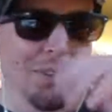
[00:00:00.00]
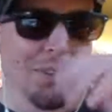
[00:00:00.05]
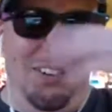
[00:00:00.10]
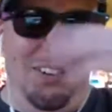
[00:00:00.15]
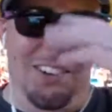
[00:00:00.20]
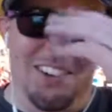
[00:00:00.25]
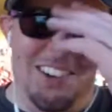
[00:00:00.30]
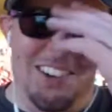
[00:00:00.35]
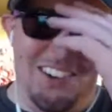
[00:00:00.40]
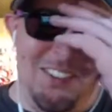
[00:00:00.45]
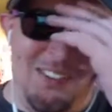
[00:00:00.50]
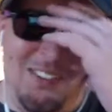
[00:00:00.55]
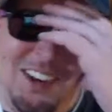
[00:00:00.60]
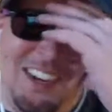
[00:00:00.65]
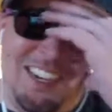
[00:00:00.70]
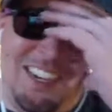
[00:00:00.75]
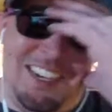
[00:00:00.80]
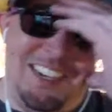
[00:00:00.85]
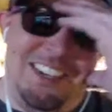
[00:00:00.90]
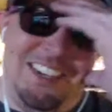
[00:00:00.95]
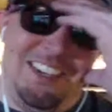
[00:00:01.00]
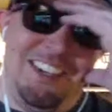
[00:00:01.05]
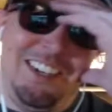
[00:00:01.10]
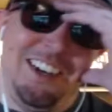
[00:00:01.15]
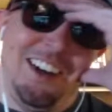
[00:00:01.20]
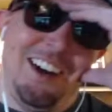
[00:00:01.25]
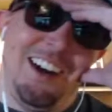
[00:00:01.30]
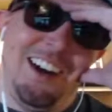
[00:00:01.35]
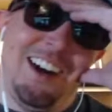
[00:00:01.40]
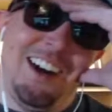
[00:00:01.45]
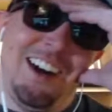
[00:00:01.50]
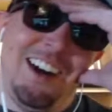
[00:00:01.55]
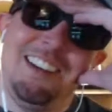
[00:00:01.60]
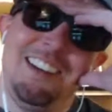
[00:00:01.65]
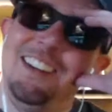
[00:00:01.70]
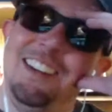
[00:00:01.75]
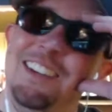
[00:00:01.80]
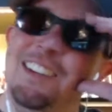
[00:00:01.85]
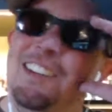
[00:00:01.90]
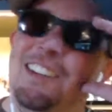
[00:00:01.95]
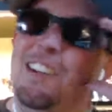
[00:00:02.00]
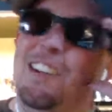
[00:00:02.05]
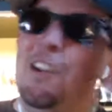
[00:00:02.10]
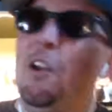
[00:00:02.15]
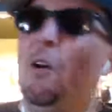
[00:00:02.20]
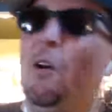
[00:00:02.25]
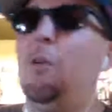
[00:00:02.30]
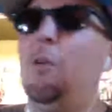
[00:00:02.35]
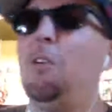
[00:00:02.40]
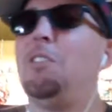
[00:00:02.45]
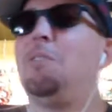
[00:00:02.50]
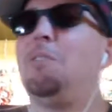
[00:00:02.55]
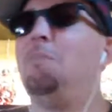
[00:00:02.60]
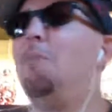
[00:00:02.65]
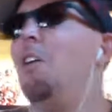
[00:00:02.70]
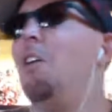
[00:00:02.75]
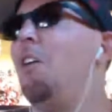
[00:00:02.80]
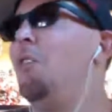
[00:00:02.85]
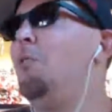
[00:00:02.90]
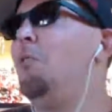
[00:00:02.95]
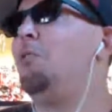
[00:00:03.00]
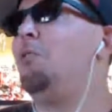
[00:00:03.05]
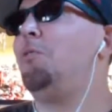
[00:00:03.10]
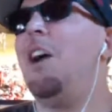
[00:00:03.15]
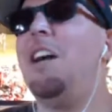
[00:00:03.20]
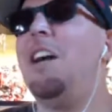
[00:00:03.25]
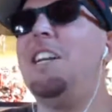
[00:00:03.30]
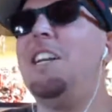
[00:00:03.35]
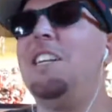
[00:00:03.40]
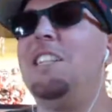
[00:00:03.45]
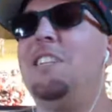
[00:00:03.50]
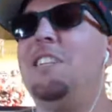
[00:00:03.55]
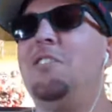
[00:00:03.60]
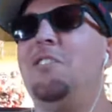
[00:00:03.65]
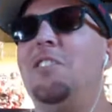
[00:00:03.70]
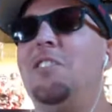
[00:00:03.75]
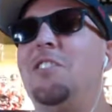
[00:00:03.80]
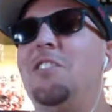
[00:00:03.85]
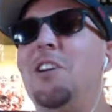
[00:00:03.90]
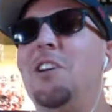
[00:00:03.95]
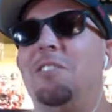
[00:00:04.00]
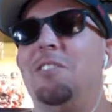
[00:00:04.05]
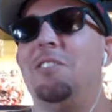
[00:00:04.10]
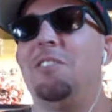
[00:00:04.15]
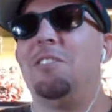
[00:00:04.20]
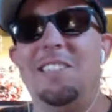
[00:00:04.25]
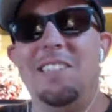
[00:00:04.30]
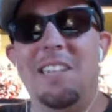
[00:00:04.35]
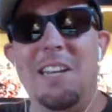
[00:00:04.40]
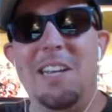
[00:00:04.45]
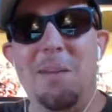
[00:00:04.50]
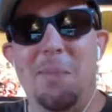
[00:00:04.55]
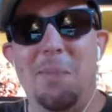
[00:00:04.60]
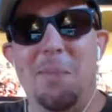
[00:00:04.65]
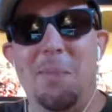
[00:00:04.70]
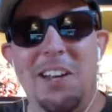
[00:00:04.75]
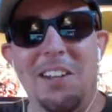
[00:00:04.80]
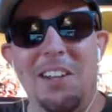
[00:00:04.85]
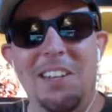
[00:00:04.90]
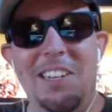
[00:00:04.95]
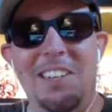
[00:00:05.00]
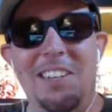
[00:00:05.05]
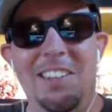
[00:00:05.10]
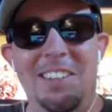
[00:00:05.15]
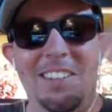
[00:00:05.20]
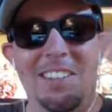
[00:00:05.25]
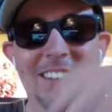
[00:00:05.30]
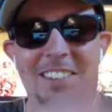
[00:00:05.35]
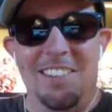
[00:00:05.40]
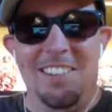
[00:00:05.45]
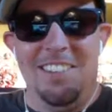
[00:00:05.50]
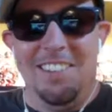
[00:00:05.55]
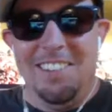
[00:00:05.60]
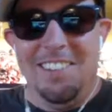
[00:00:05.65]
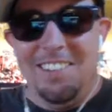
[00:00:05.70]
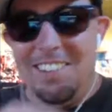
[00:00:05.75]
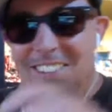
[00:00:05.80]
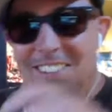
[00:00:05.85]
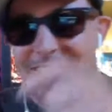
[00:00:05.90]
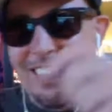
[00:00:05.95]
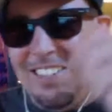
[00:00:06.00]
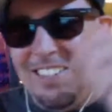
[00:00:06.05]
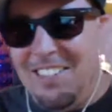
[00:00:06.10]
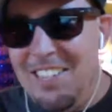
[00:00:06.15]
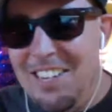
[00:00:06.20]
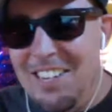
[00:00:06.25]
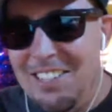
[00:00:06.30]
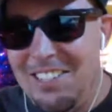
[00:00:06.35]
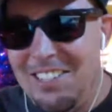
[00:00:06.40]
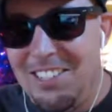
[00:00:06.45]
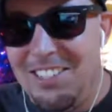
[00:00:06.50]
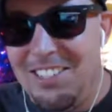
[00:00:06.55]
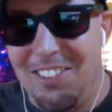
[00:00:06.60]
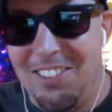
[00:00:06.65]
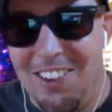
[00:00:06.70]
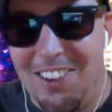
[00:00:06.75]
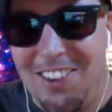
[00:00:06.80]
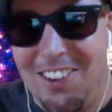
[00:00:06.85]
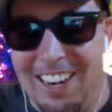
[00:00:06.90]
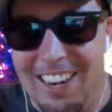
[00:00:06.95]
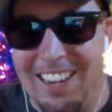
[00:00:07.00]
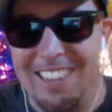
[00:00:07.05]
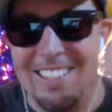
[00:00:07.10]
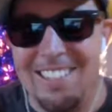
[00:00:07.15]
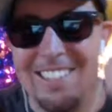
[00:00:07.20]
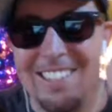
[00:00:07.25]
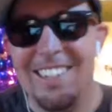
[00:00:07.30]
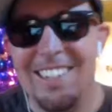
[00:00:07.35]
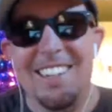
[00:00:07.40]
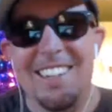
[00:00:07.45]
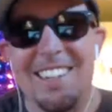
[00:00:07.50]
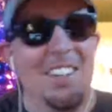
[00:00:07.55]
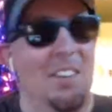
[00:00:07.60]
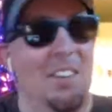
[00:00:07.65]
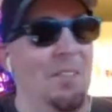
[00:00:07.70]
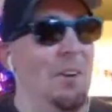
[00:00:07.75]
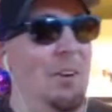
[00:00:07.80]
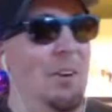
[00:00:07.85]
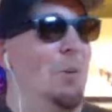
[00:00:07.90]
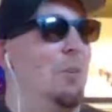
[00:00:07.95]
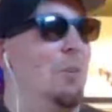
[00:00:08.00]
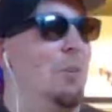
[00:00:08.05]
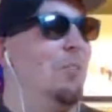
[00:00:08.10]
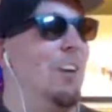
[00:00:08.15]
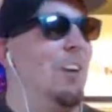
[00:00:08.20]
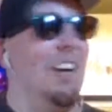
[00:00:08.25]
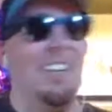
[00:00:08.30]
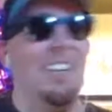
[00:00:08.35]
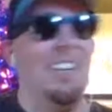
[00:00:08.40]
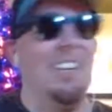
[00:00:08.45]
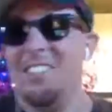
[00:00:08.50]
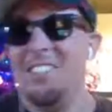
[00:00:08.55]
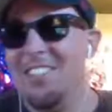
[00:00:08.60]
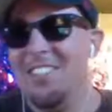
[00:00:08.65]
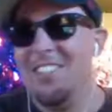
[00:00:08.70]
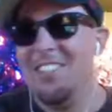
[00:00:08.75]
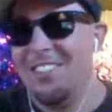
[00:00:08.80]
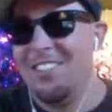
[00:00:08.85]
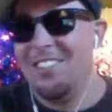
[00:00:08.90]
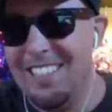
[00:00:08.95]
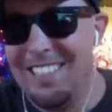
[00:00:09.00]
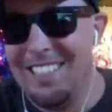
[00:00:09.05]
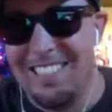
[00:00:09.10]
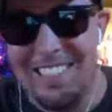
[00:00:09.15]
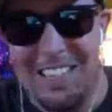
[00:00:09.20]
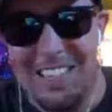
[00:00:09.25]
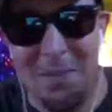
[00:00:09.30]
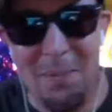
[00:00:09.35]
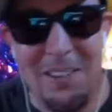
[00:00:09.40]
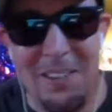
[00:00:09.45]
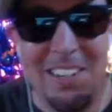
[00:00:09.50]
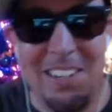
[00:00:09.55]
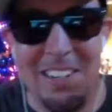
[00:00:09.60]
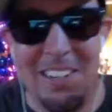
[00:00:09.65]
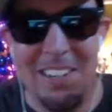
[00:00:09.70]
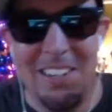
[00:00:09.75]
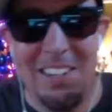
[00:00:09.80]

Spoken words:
Oh my God. Who is writing these jokes? Lisa Lampanelli? Like, Jesus Christ. I mean, who is writing these jokes? Lisa Lampanelli.